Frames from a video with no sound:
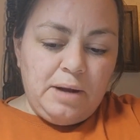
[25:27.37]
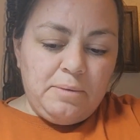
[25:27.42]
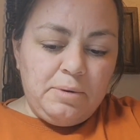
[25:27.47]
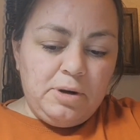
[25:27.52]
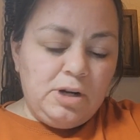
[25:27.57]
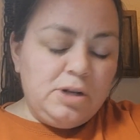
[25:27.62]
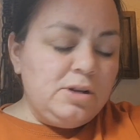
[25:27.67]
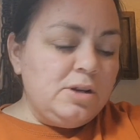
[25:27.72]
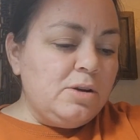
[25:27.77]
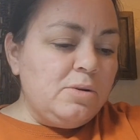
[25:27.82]

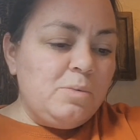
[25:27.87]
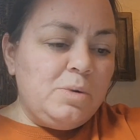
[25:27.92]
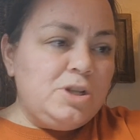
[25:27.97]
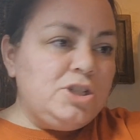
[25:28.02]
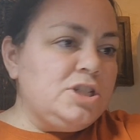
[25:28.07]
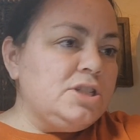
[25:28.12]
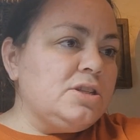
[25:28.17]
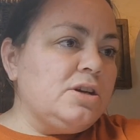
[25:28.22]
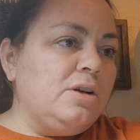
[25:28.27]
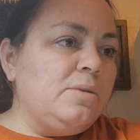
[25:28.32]

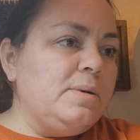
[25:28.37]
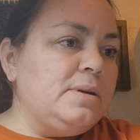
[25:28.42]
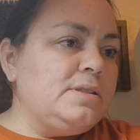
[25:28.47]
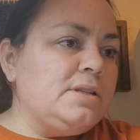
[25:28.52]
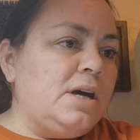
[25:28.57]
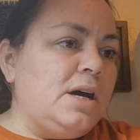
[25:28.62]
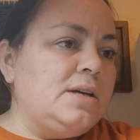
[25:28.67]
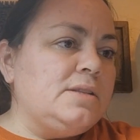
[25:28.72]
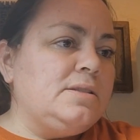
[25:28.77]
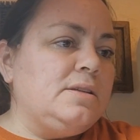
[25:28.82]
Showered, which is
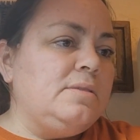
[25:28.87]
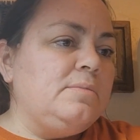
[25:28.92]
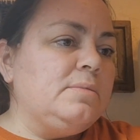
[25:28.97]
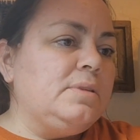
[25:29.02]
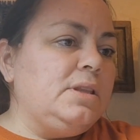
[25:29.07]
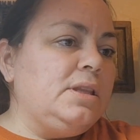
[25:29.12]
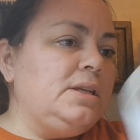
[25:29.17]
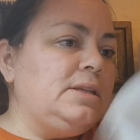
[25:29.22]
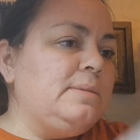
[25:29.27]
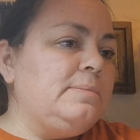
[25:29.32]
always
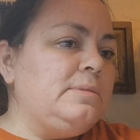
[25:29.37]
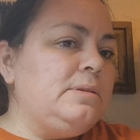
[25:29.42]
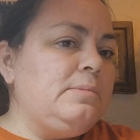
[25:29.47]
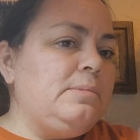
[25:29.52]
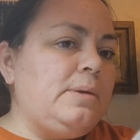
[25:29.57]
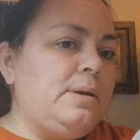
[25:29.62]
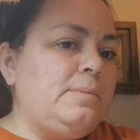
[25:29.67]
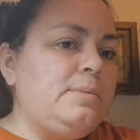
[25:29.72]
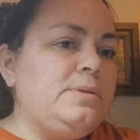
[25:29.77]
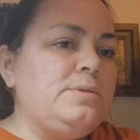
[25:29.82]
awesome.
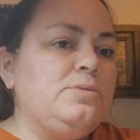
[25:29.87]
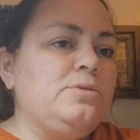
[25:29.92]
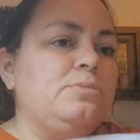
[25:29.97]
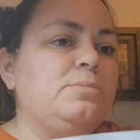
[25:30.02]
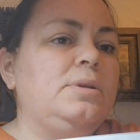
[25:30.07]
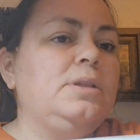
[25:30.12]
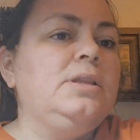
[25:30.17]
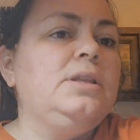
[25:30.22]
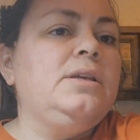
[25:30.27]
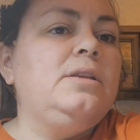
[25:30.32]
Cleaned up the
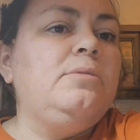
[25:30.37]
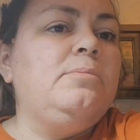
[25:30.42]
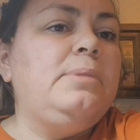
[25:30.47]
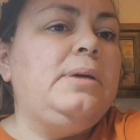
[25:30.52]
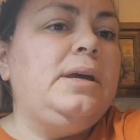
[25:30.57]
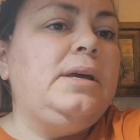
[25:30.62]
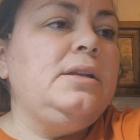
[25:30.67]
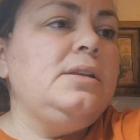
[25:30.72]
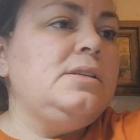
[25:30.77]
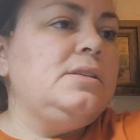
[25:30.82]
baby's room a
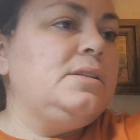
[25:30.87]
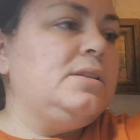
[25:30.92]
little